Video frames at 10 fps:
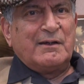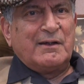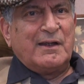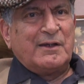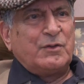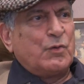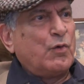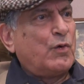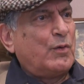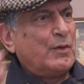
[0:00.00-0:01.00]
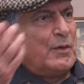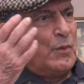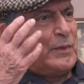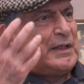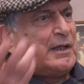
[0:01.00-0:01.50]
and you go
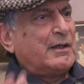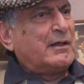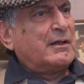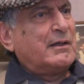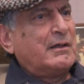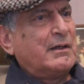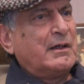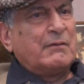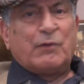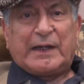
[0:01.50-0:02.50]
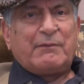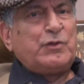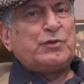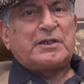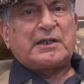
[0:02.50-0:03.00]
within, whatever
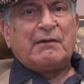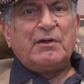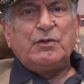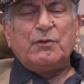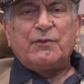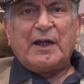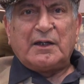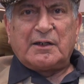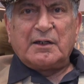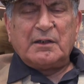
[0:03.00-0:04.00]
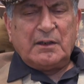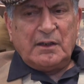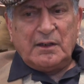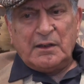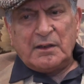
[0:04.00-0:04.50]
you discover, you find.
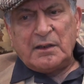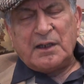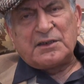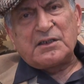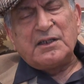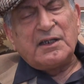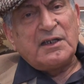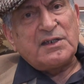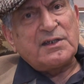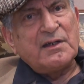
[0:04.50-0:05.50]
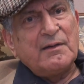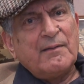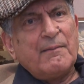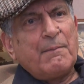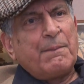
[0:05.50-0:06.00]
The other thing is
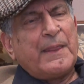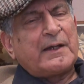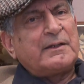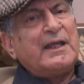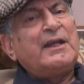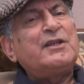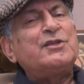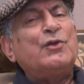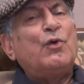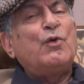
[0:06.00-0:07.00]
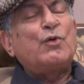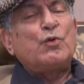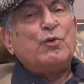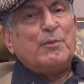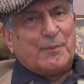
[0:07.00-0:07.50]
that there is no
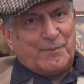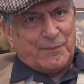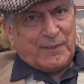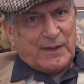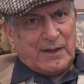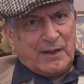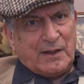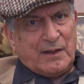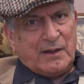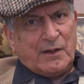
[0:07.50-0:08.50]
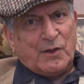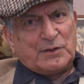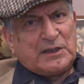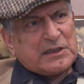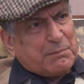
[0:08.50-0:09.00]
room
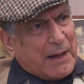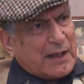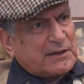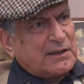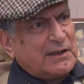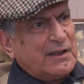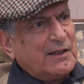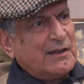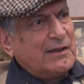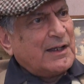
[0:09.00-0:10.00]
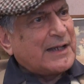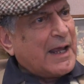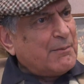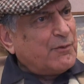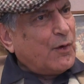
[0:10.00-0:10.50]
on this path that I
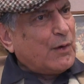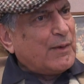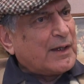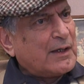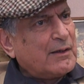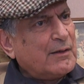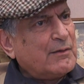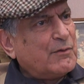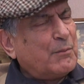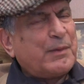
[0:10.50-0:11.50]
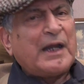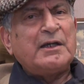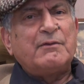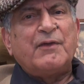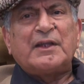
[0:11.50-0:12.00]
am following for
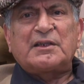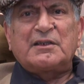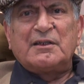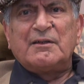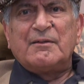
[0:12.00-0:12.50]
blind faith.